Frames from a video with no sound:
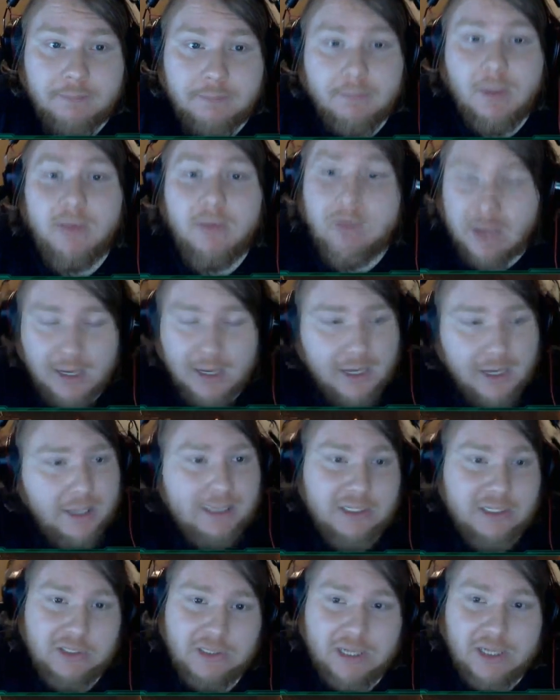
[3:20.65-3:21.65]
If you kill it, it
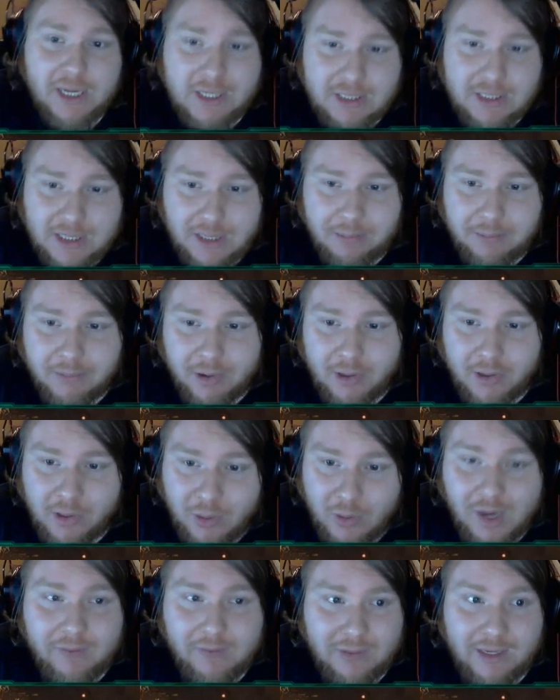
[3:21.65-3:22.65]
just dies, but you
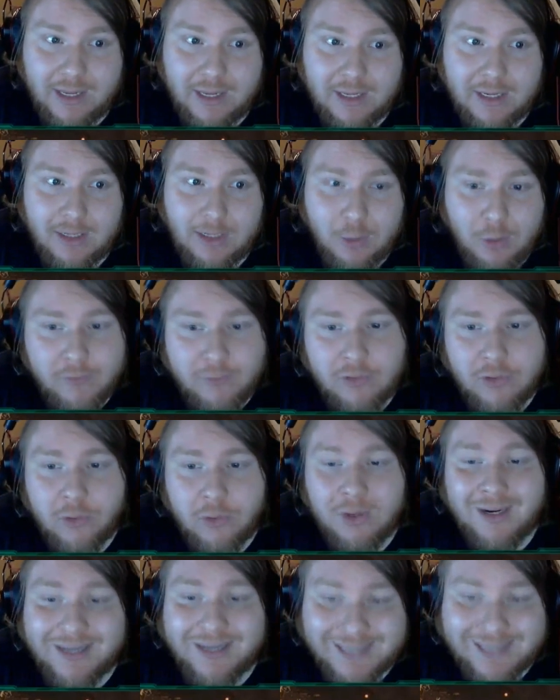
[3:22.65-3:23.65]
have to kill it. You have to do
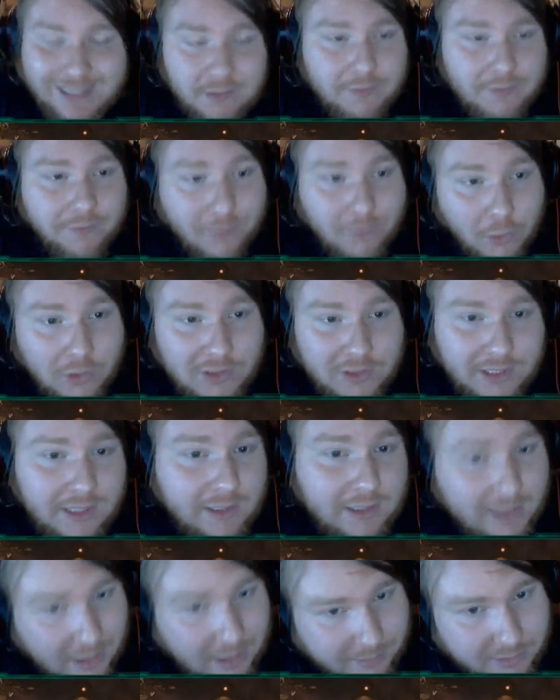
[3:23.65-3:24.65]
at least 14
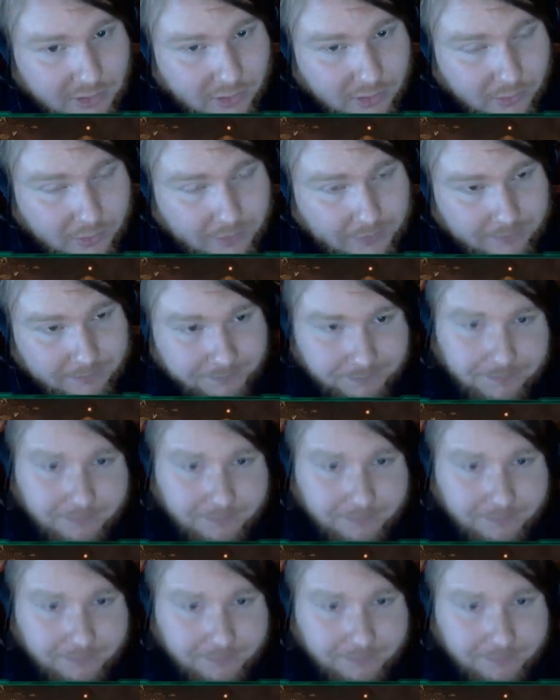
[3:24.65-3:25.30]
damage to it,